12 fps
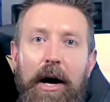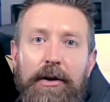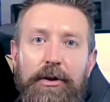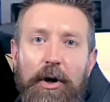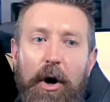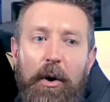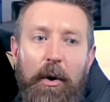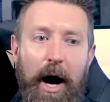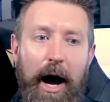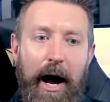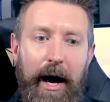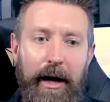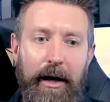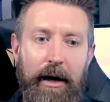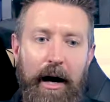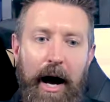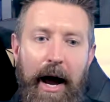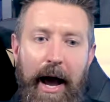So I
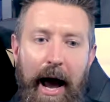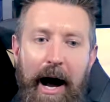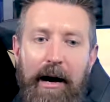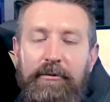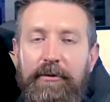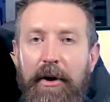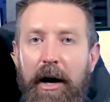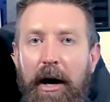have